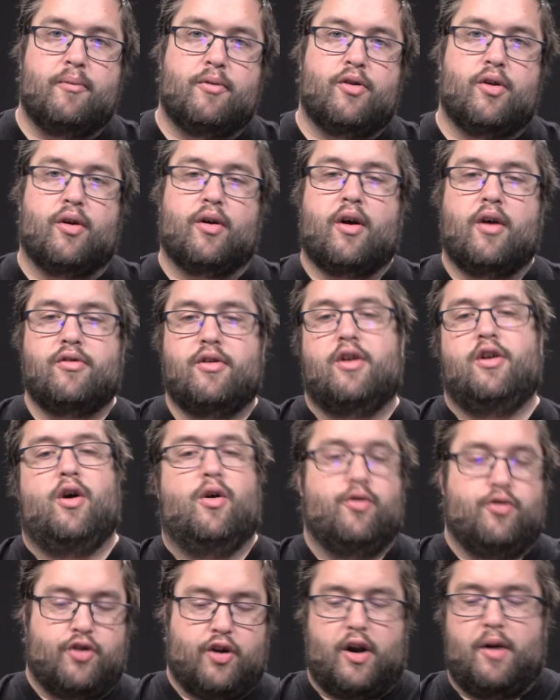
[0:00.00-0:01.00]
Because it
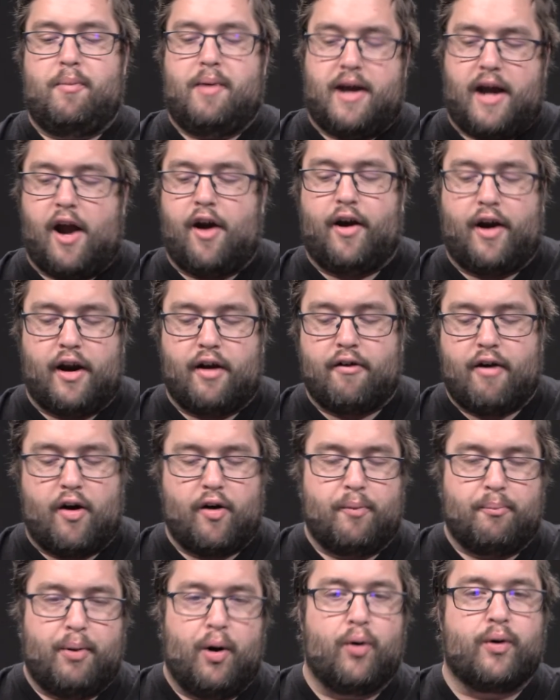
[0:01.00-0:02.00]
knows you're going to be carrying it
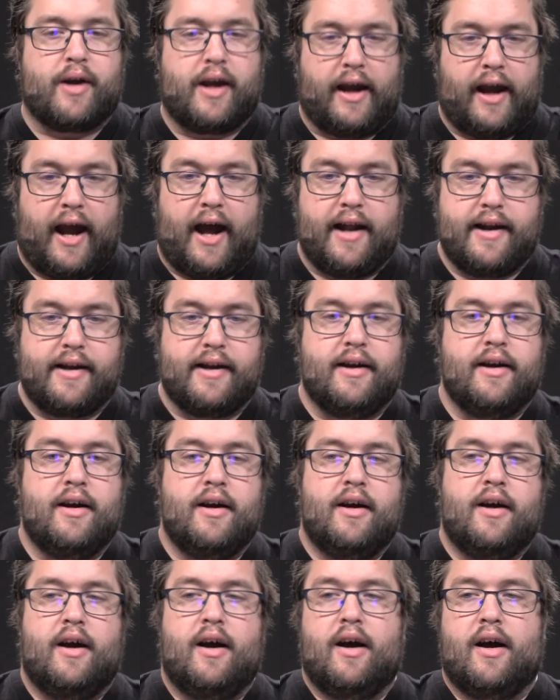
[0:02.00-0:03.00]
around and poking at it.
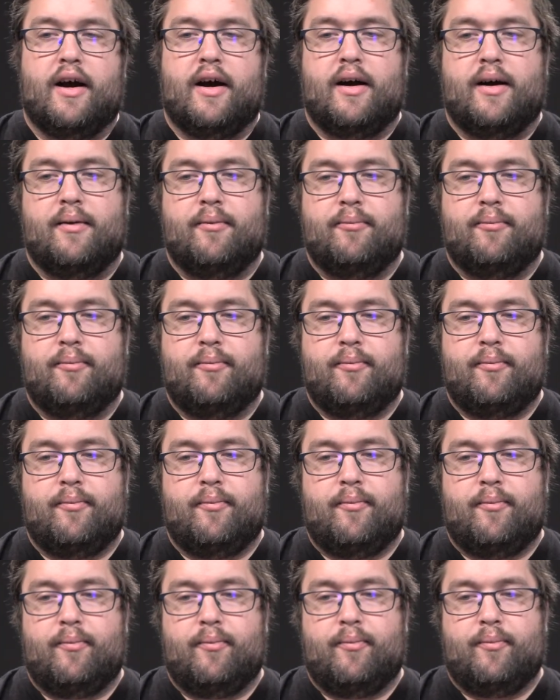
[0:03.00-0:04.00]

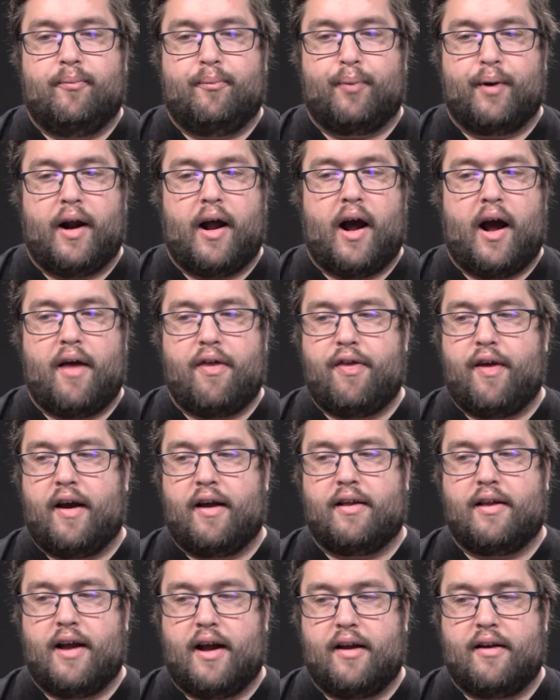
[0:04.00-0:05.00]
But I
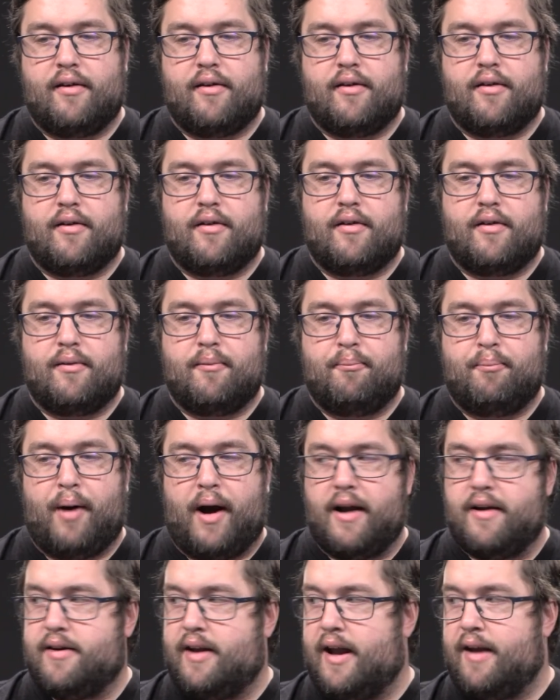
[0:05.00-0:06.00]
think that
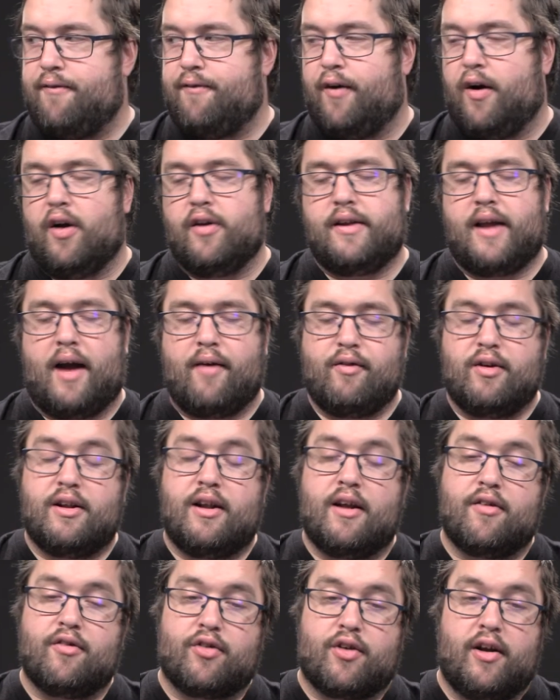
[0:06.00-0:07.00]
by default,
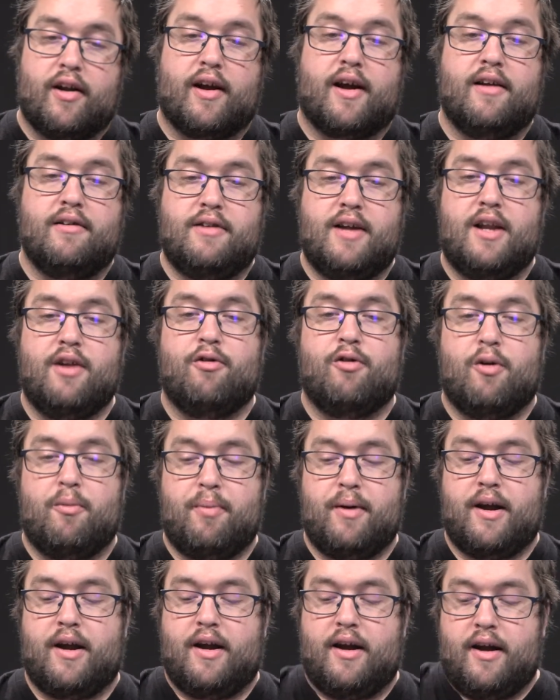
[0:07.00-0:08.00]
everything's going to continue to
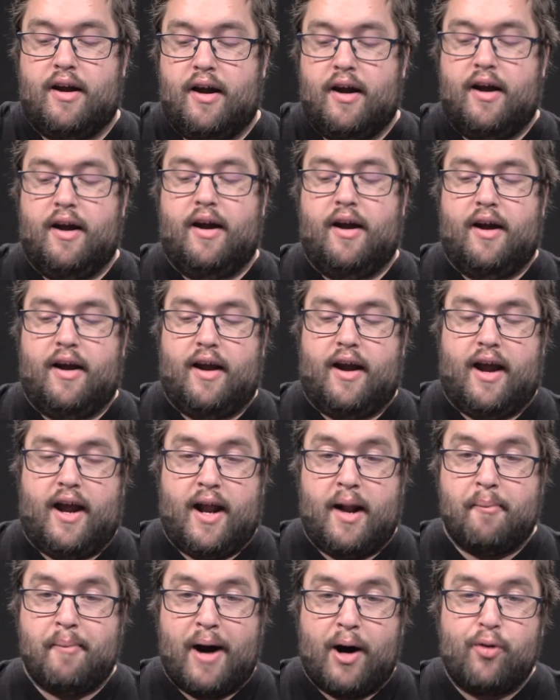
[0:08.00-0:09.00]
be
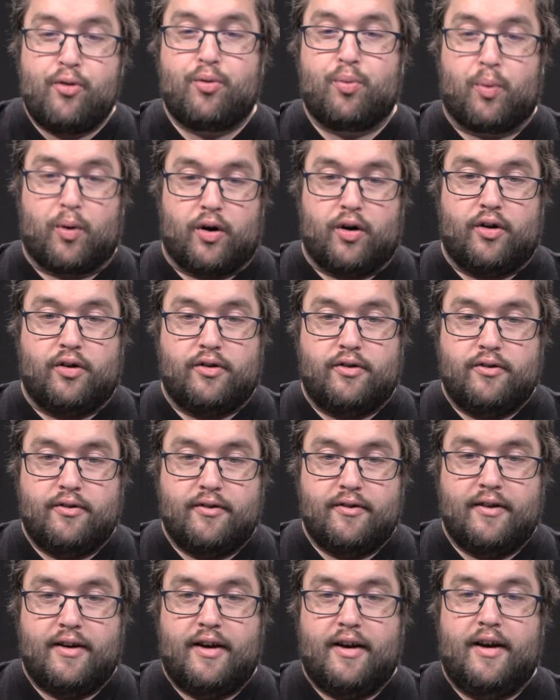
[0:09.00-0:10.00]
in mouse world,
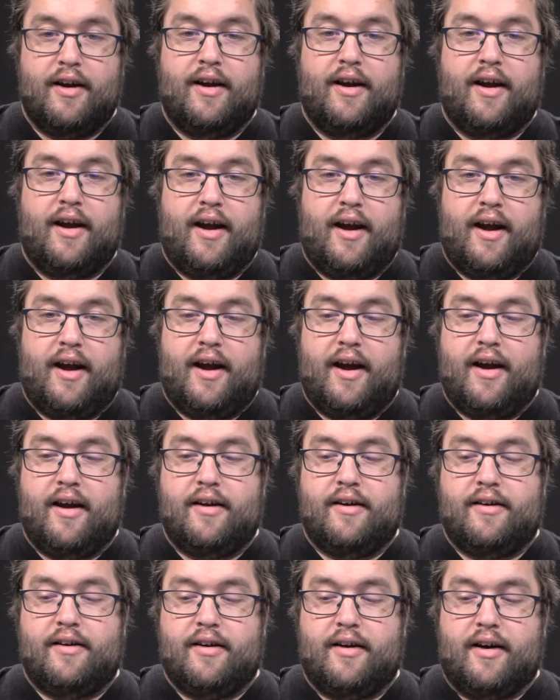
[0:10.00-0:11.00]

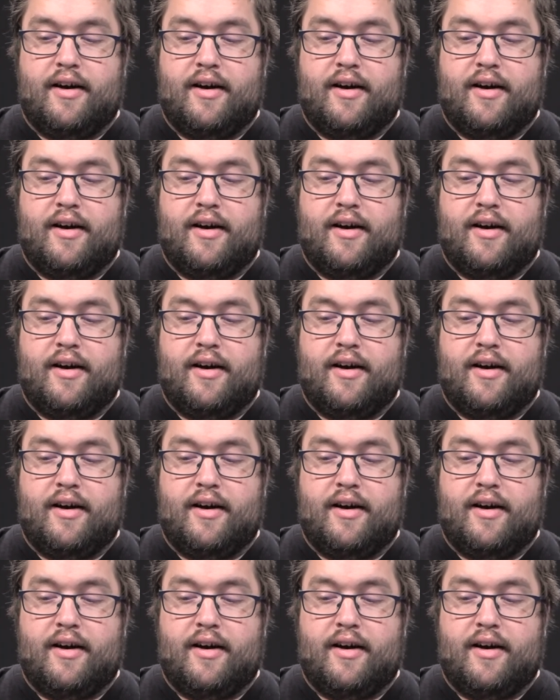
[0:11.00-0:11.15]
and